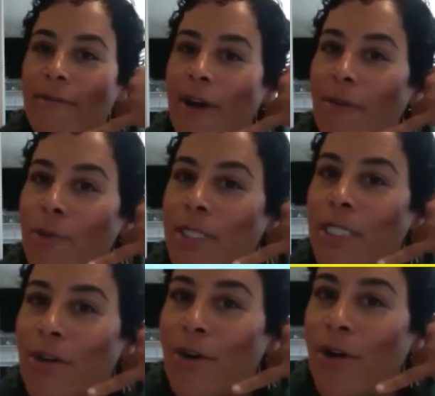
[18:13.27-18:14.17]

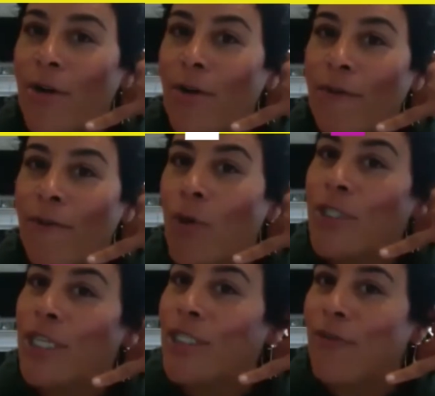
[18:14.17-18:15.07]

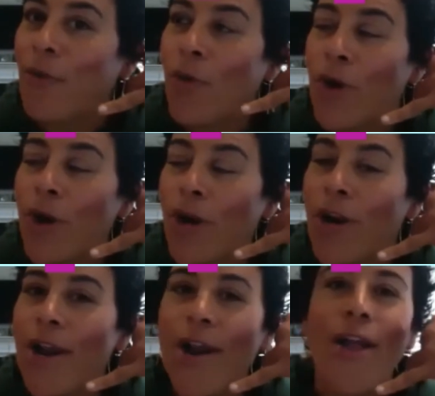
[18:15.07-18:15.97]

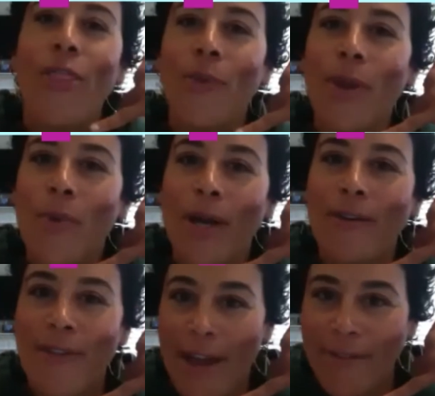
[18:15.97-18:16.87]

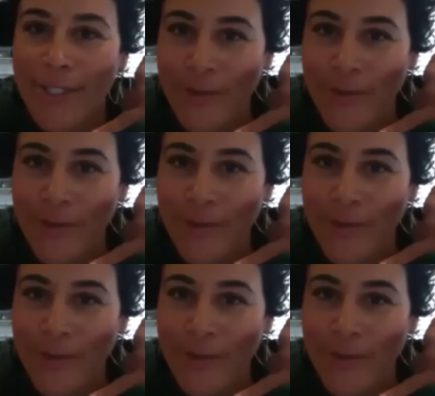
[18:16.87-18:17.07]
510-464-3152.